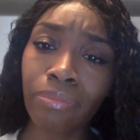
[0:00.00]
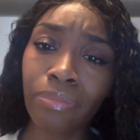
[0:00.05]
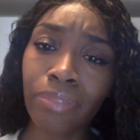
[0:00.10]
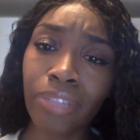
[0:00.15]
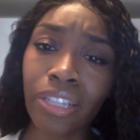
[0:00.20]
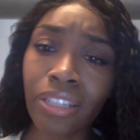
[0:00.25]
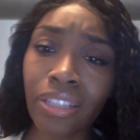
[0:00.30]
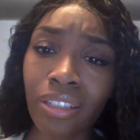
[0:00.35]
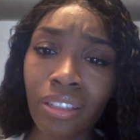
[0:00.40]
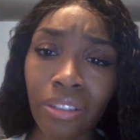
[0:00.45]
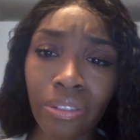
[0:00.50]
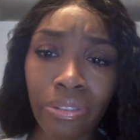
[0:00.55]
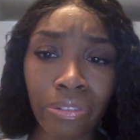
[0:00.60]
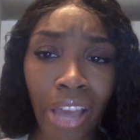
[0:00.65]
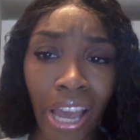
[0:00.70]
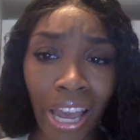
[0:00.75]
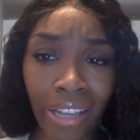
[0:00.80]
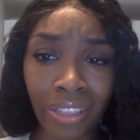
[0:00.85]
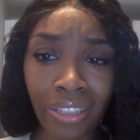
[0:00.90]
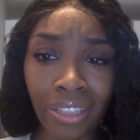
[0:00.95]
This is a
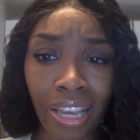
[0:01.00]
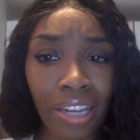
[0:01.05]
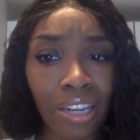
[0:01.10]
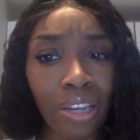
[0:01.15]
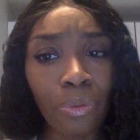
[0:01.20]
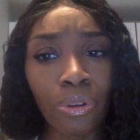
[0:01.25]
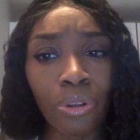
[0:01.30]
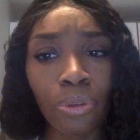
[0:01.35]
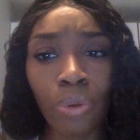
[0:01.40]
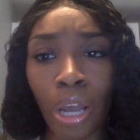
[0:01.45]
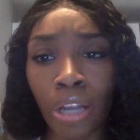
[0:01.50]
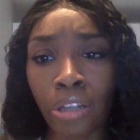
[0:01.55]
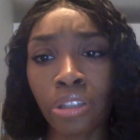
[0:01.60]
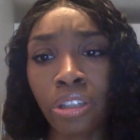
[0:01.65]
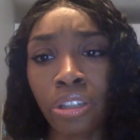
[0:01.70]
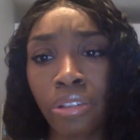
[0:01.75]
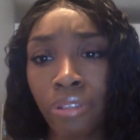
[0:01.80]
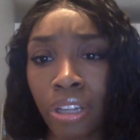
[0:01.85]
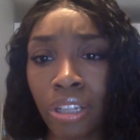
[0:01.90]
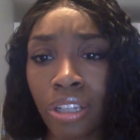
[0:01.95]
fact. Anyone who
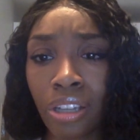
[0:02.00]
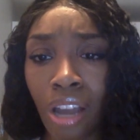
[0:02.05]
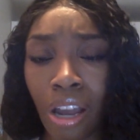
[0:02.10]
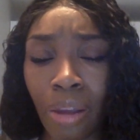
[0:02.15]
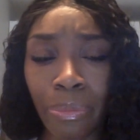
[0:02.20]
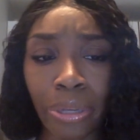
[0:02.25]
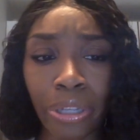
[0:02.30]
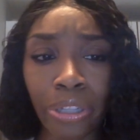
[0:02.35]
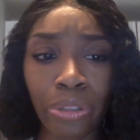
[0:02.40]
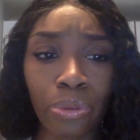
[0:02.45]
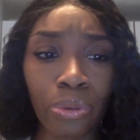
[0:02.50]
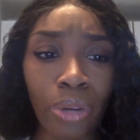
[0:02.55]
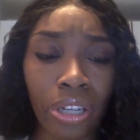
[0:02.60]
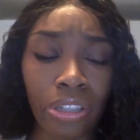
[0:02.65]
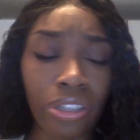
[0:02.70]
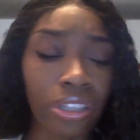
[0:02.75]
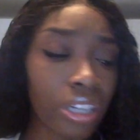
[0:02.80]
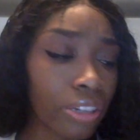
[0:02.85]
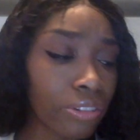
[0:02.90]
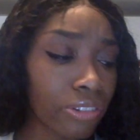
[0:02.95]
actually read the comics, who
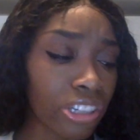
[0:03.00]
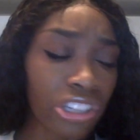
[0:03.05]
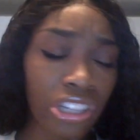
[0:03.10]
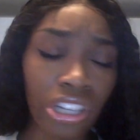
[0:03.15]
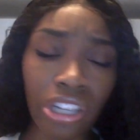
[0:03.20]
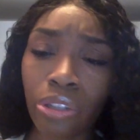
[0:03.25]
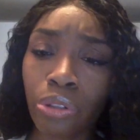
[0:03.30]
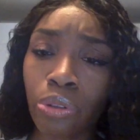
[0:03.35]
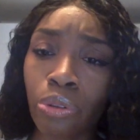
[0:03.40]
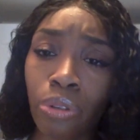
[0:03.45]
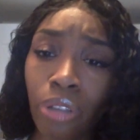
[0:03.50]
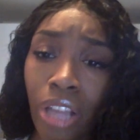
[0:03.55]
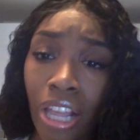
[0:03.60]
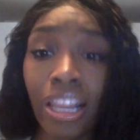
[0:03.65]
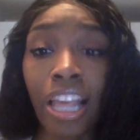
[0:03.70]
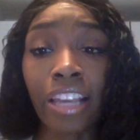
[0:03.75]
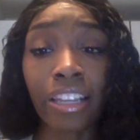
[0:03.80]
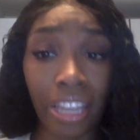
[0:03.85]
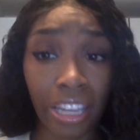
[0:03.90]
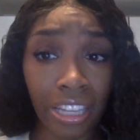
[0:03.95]
actually gives a shit, who,
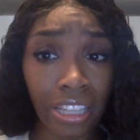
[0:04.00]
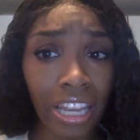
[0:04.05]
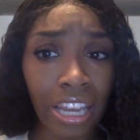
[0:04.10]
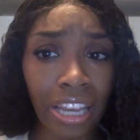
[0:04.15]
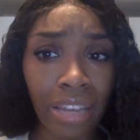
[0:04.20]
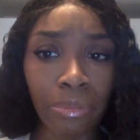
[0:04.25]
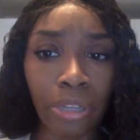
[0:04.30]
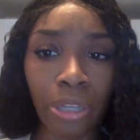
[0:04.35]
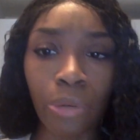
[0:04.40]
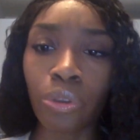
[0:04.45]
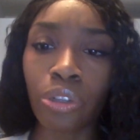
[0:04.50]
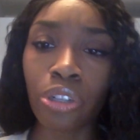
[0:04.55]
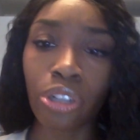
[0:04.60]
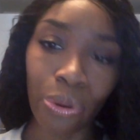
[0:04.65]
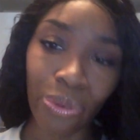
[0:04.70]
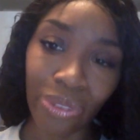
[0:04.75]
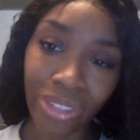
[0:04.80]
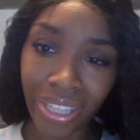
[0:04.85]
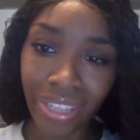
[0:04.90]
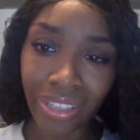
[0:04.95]
like they claim, they would
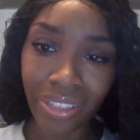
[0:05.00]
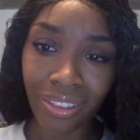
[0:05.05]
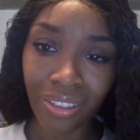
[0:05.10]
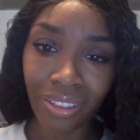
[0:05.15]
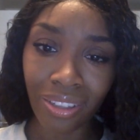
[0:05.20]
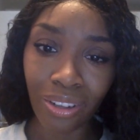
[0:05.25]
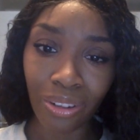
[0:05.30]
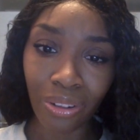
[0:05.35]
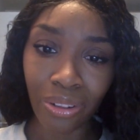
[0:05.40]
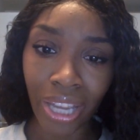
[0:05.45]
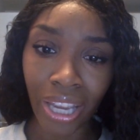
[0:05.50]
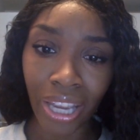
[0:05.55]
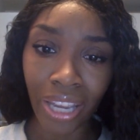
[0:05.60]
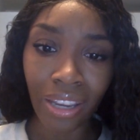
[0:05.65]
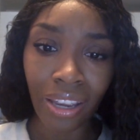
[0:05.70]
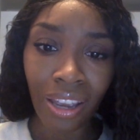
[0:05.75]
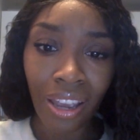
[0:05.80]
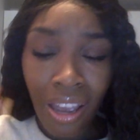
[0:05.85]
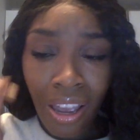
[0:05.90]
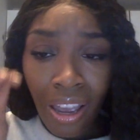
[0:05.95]
know this, okay?
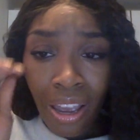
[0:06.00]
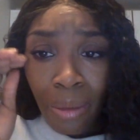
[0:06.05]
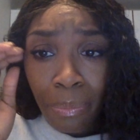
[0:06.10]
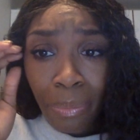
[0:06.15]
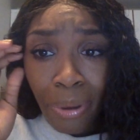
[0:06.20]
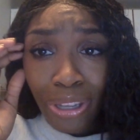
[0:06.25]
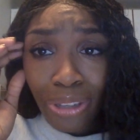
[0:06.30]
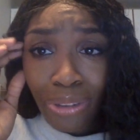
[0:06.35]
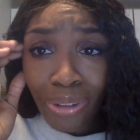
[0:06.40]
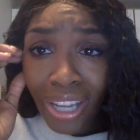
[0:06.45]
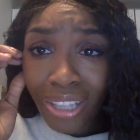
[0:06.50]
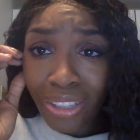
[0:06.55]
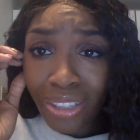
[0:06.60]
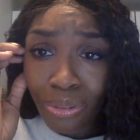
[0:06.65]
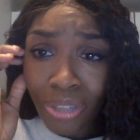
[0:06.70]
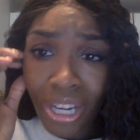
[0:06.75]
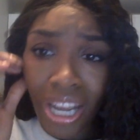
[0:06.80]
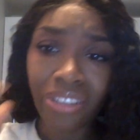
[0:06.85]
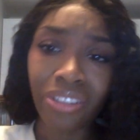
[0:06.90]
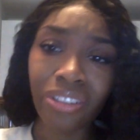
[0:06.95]
But you guys
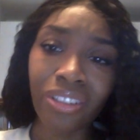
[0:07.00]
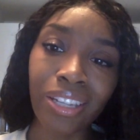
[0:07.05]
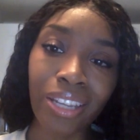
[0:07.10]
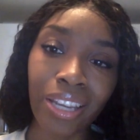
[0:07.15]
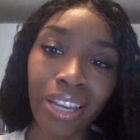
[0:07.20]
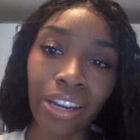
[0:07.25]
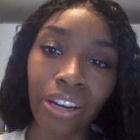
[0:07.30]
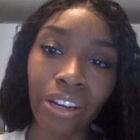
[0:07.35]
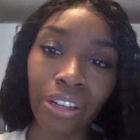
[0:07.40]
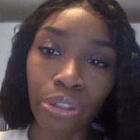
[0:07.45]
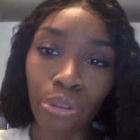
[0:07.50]
don't actually care.